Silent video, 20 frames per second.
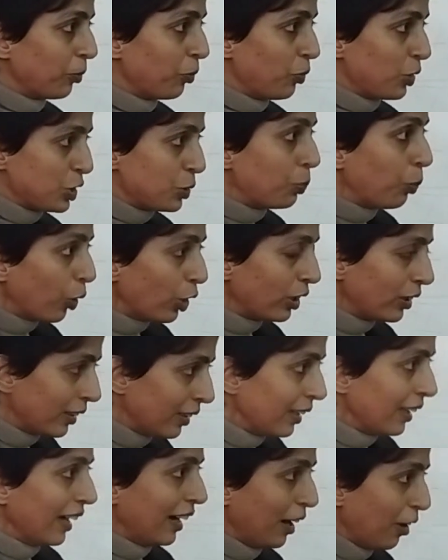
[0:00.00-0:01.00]
which put
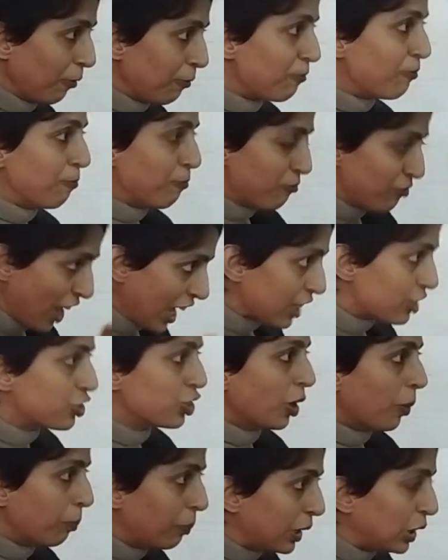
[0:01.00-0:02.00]
a
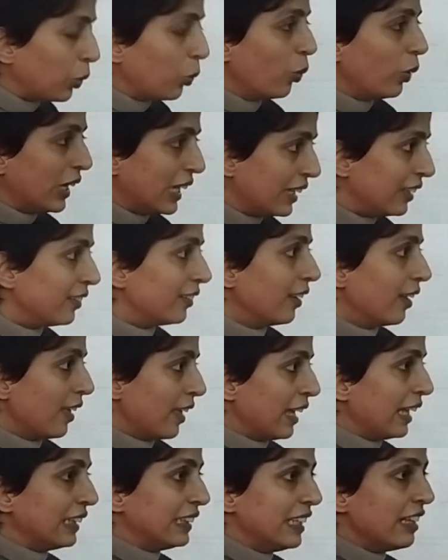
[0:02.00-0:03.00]
fracture between
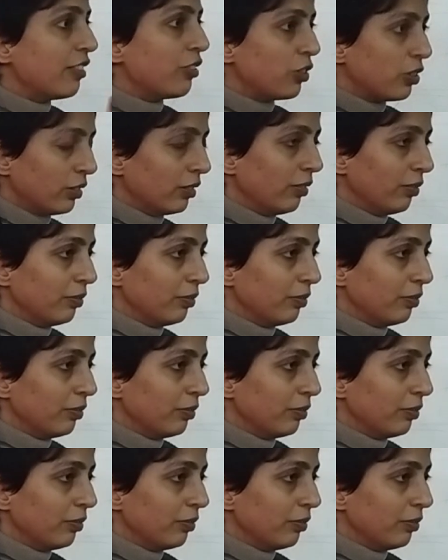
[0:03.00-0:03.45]
these